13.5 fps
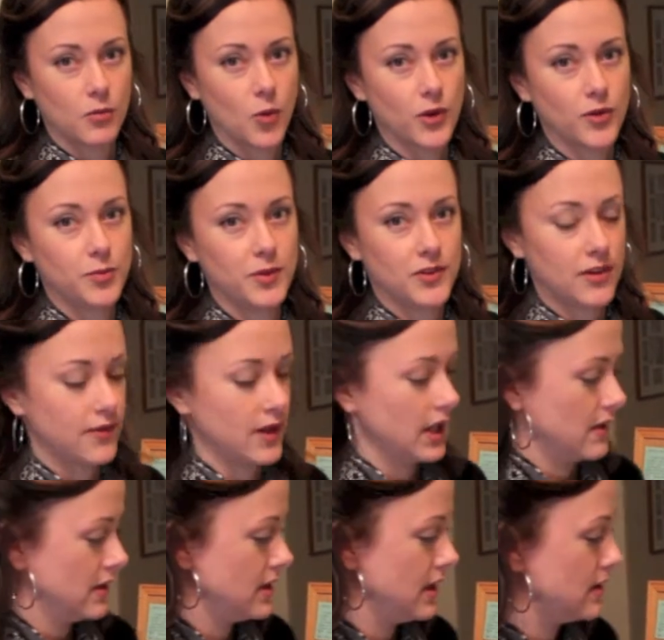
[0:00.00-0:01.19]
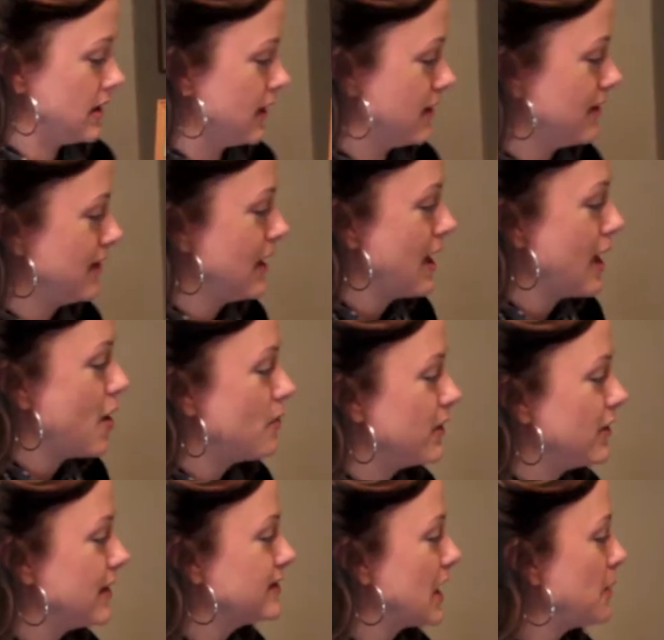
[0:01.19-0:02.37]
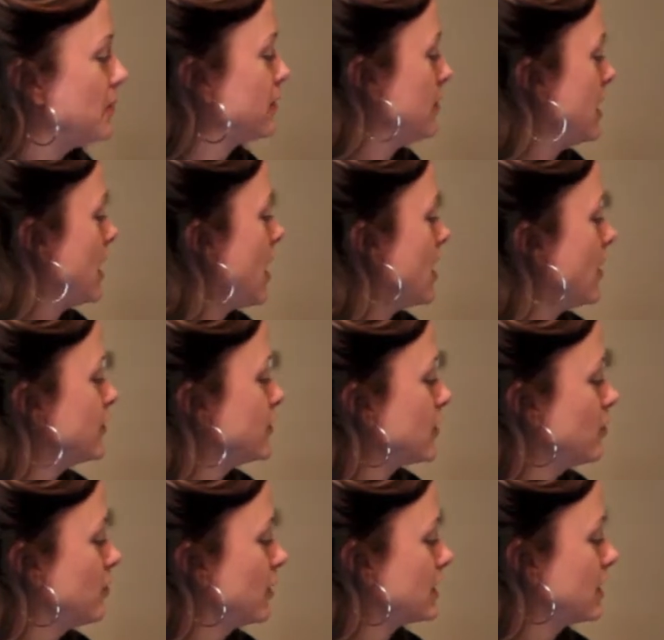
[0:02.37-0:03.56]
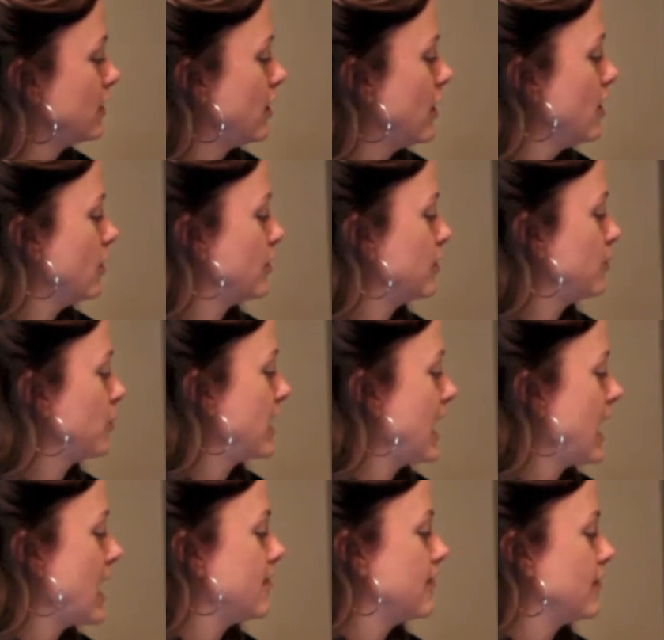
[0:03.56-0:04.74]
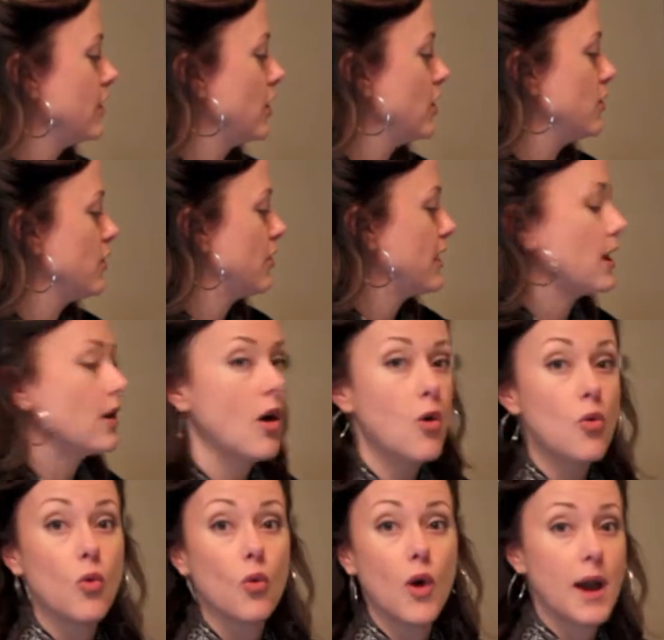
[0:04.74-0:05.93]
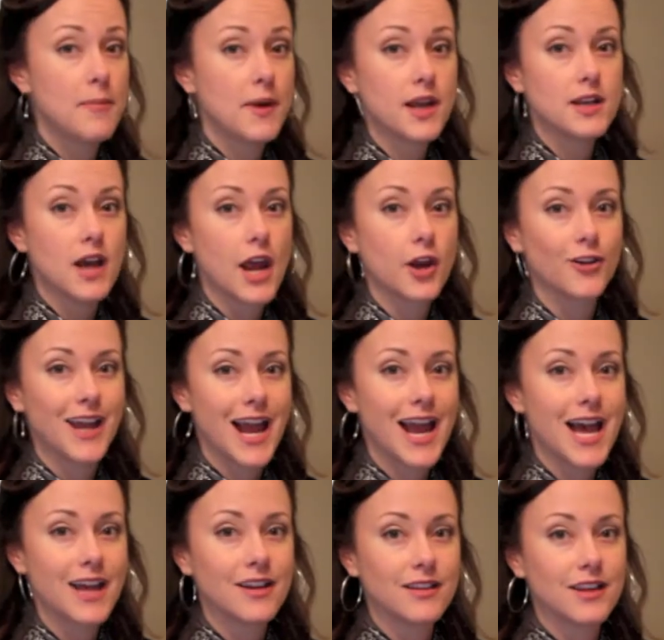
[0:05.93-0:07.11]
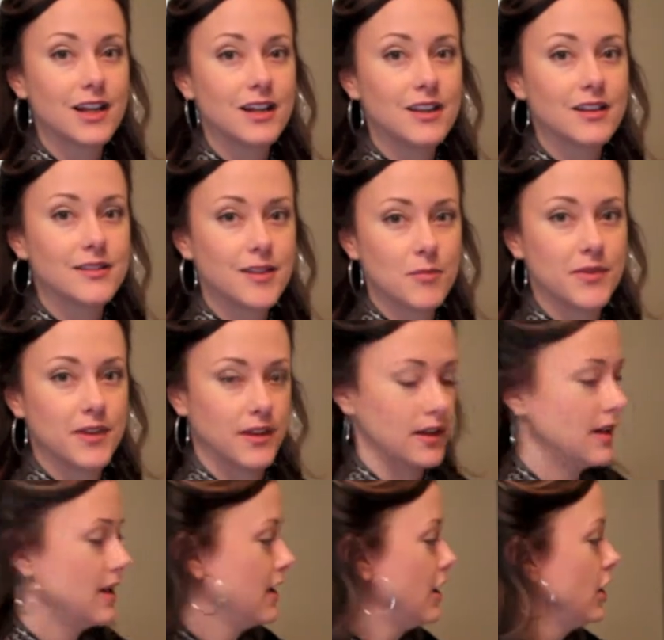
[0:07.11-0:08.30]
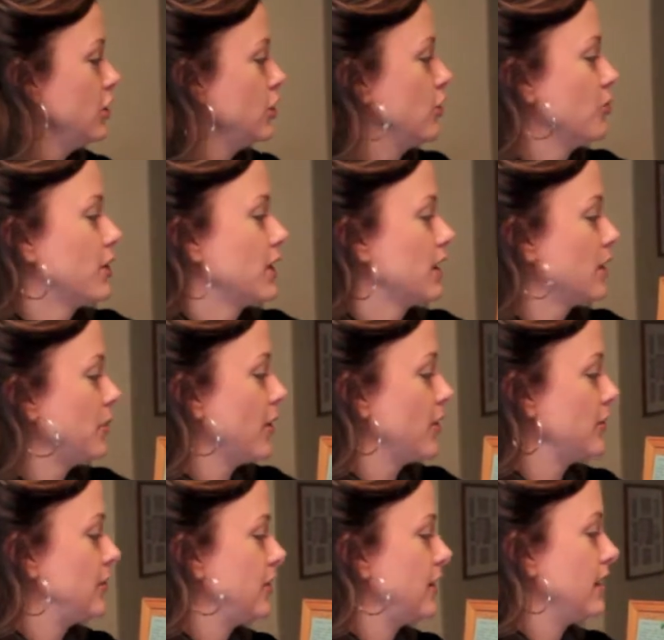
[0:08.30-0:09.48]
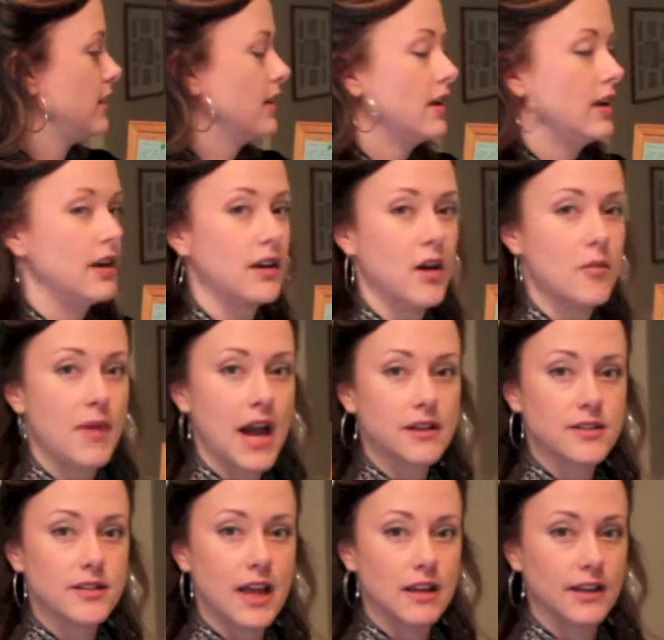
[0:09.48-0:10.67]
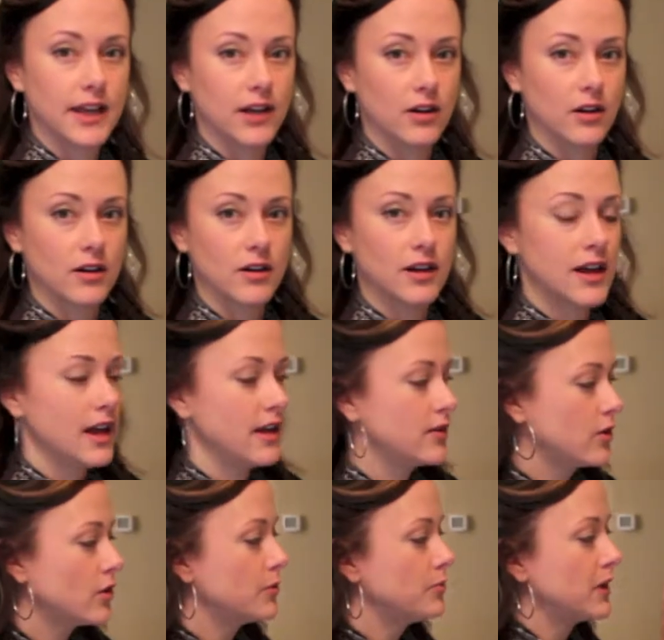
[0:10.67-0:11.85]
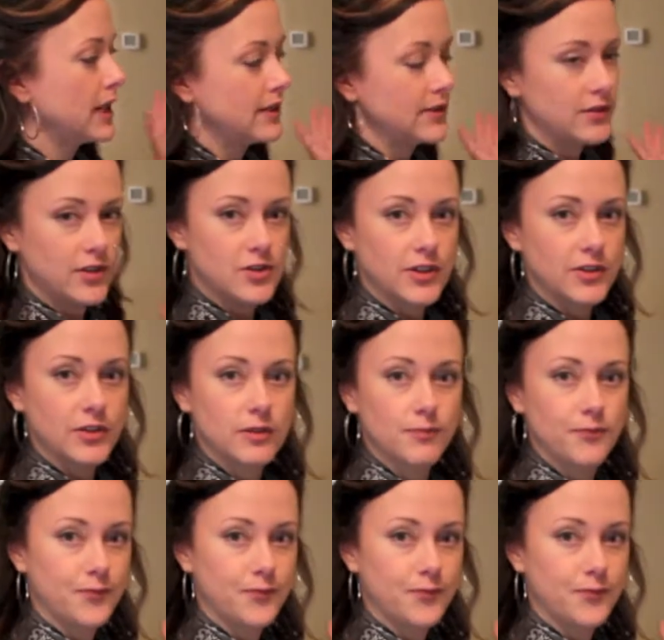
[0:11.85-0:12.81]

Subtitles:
more specific in the detail. But this helps me. I also can put little notes when I have, you know, you think, oh, I bet I could add a little something. You can put a little post-it, come back to that later. It's a good place to just